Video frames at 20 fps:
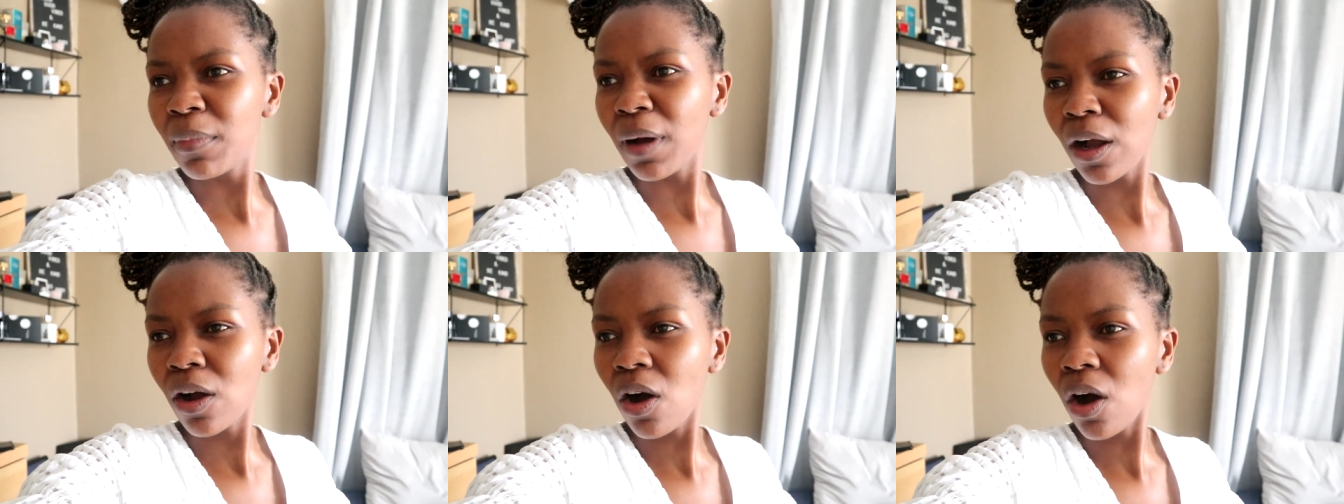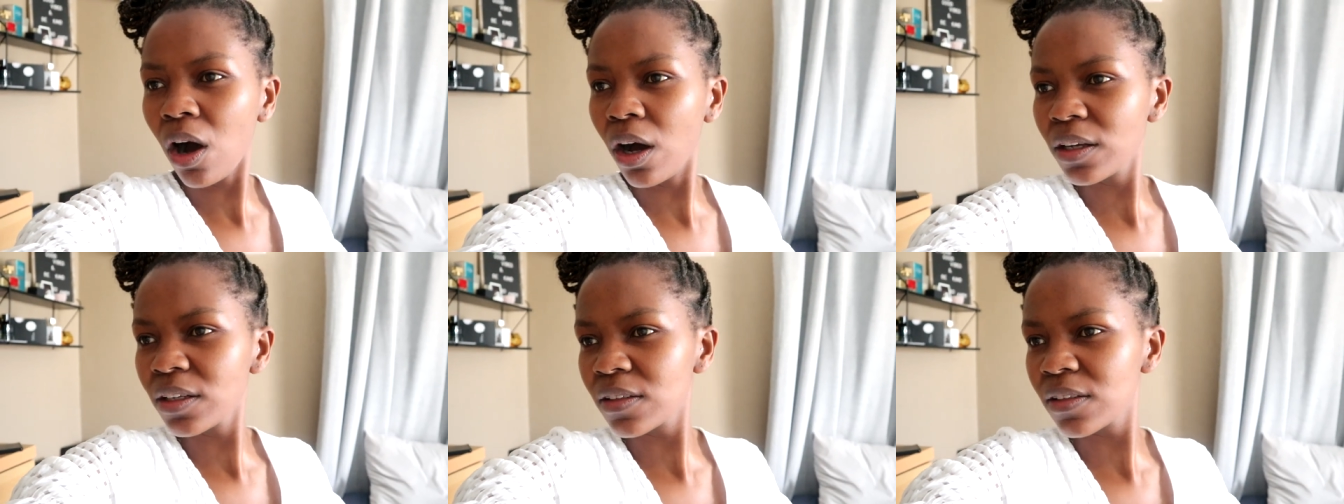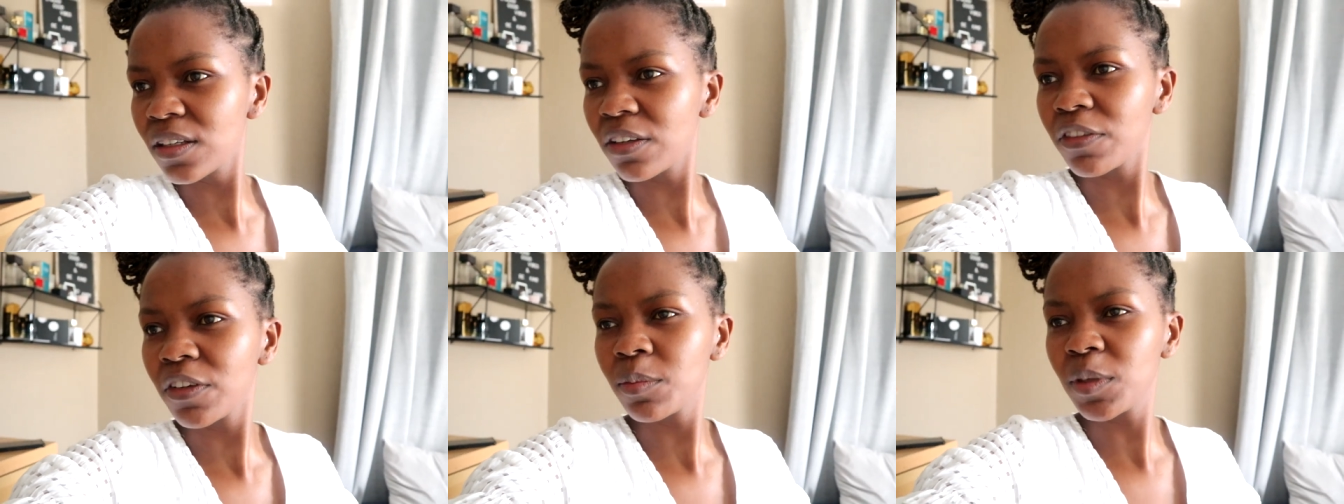my car
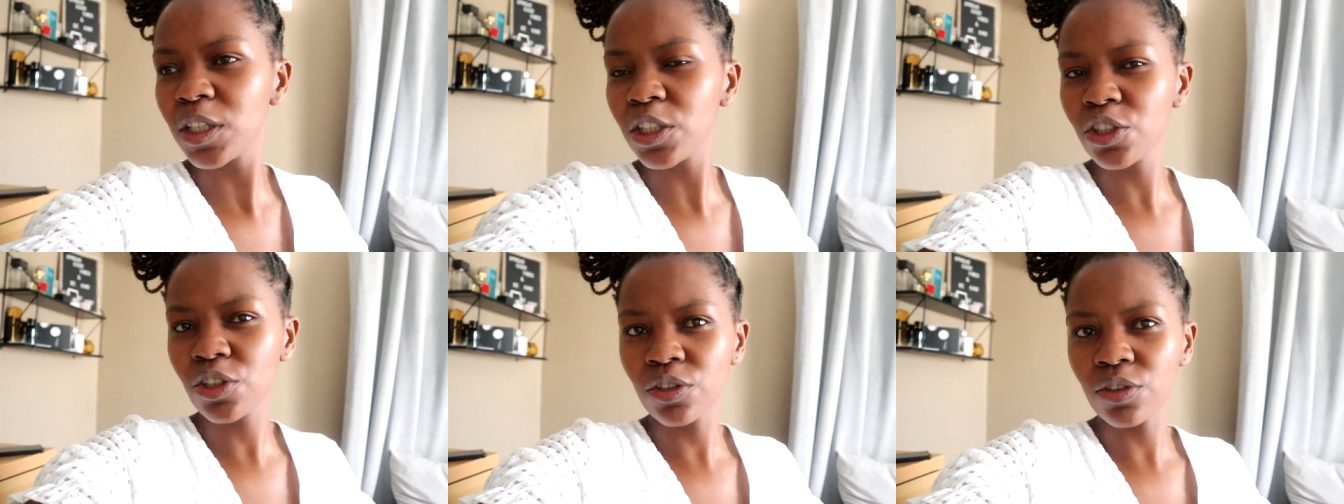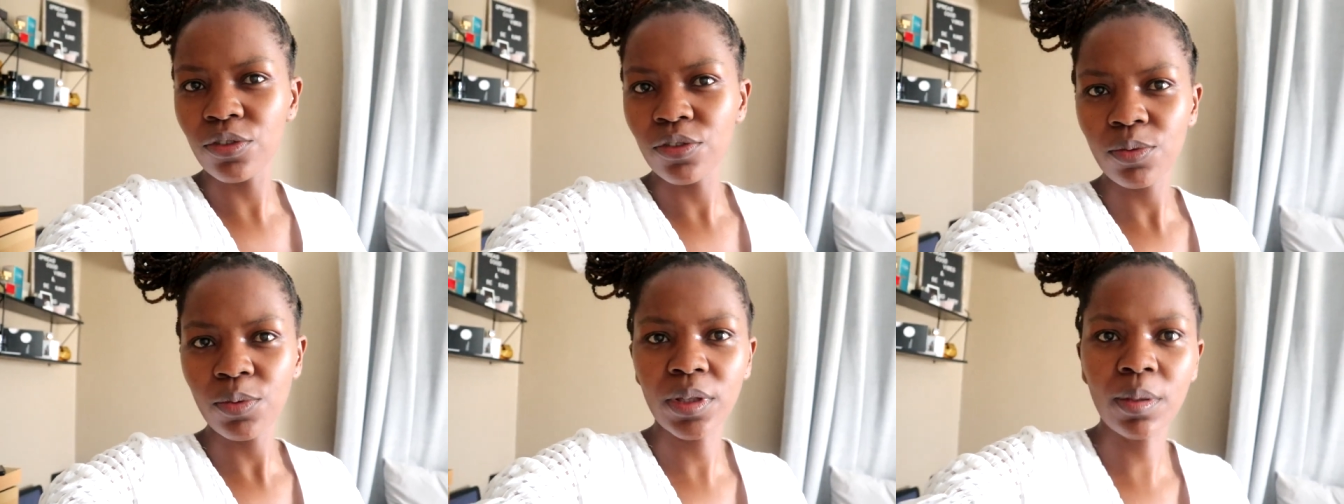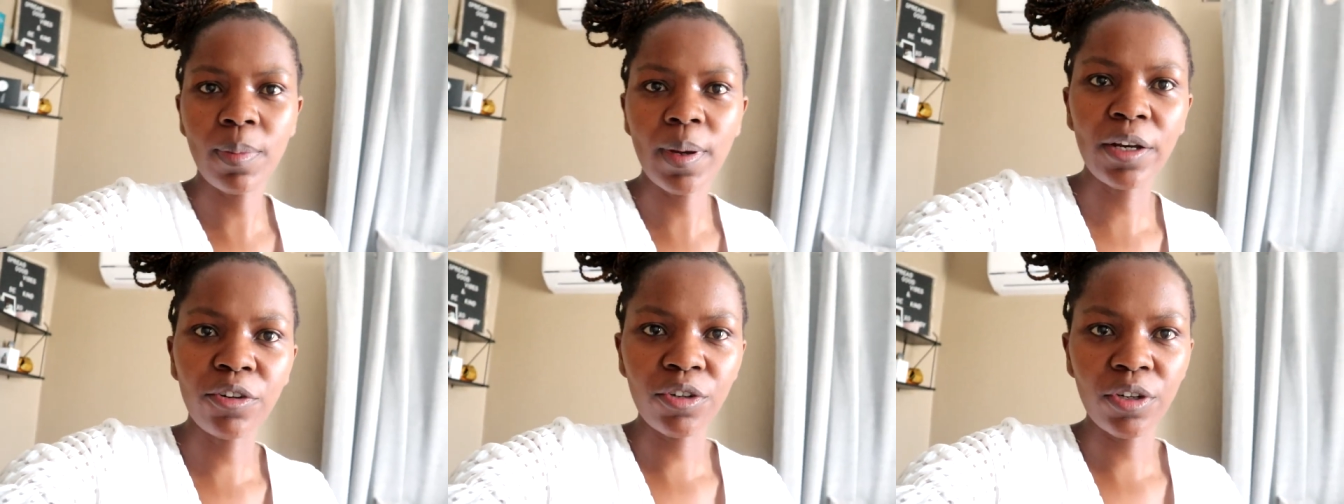is giving me issues with
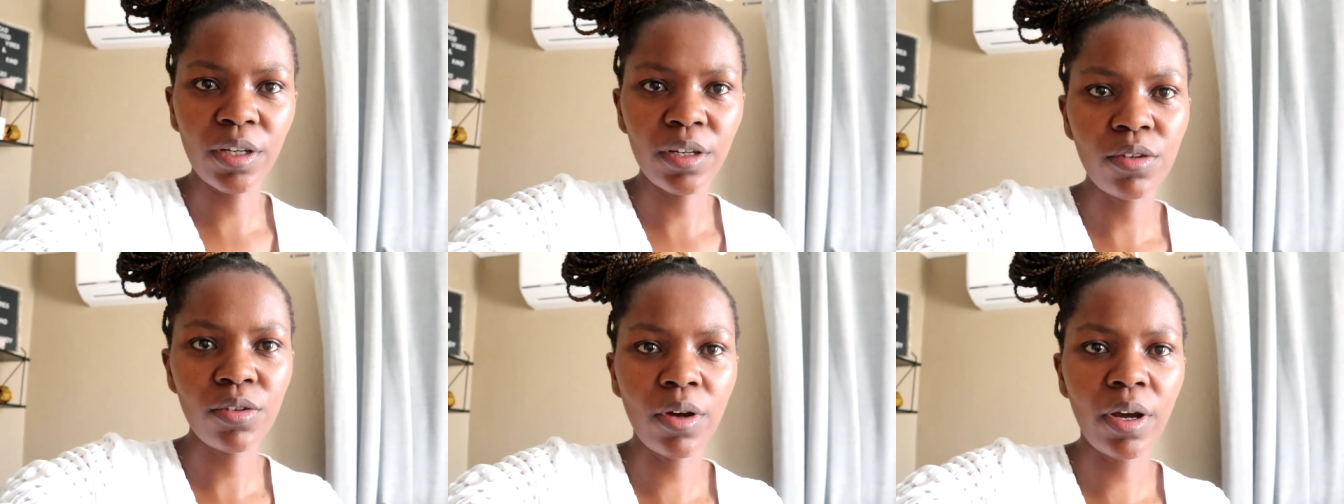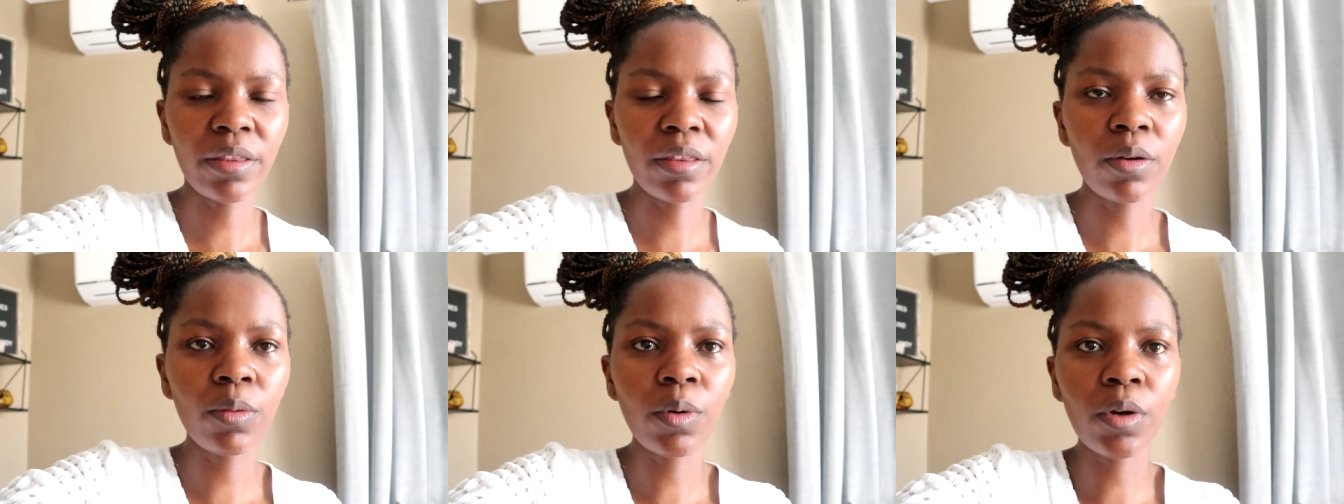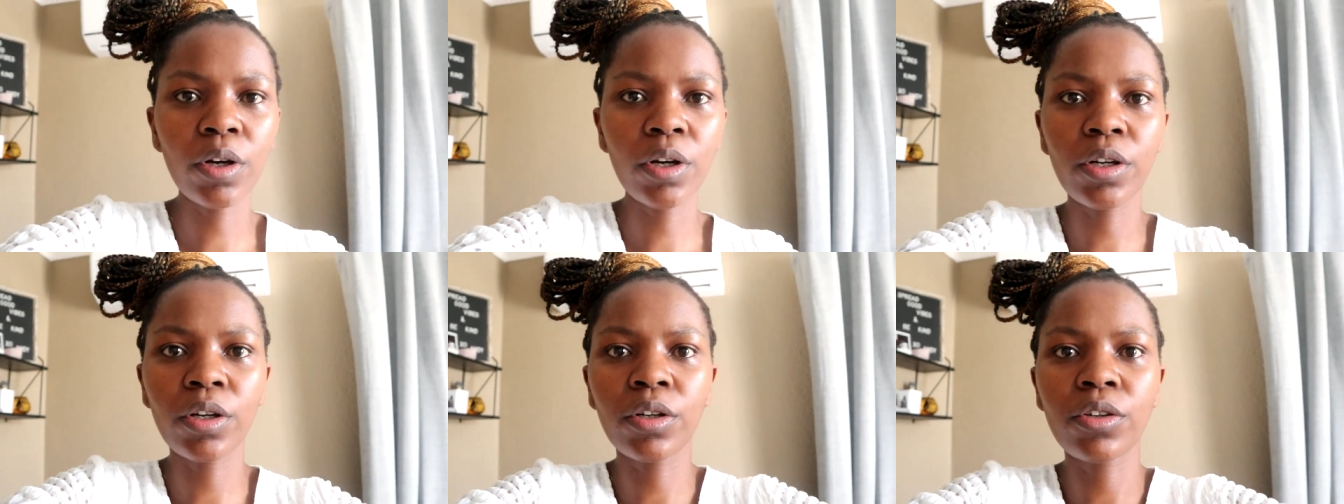the battery, so I think
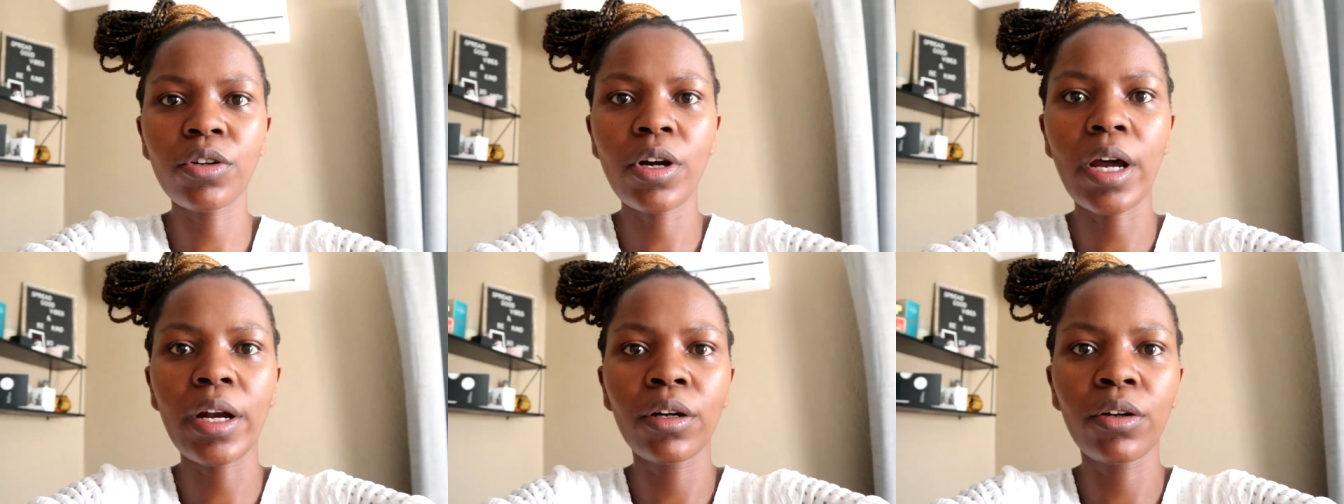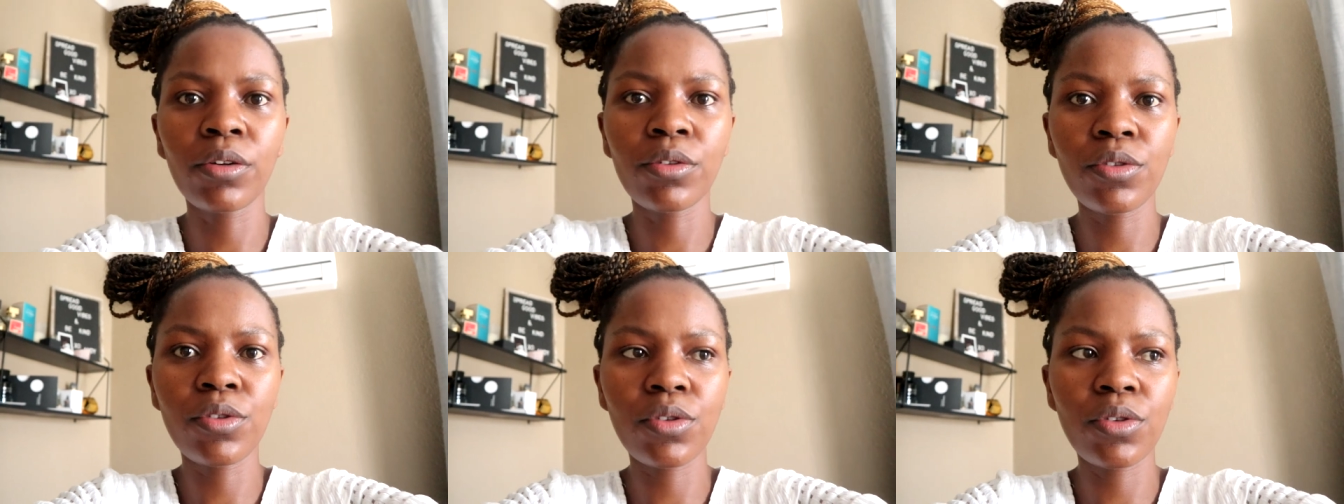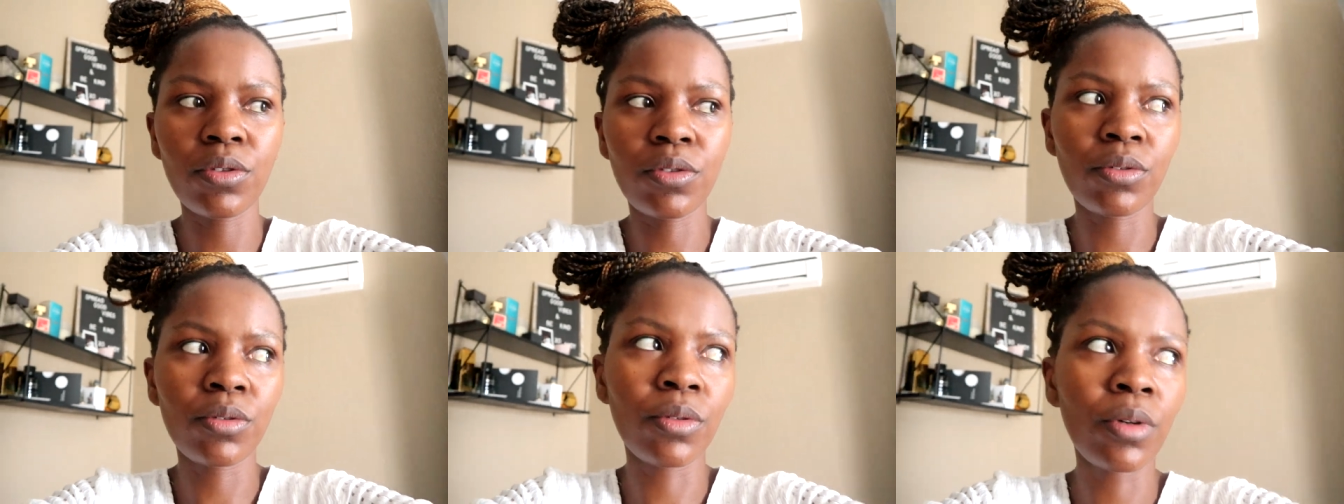we're gonna try to go
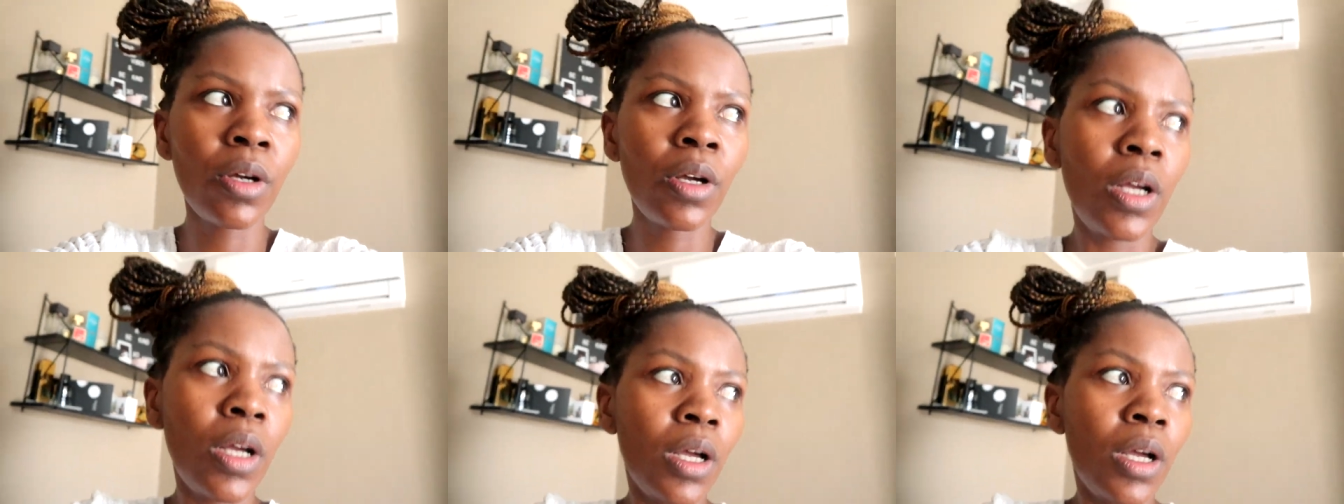to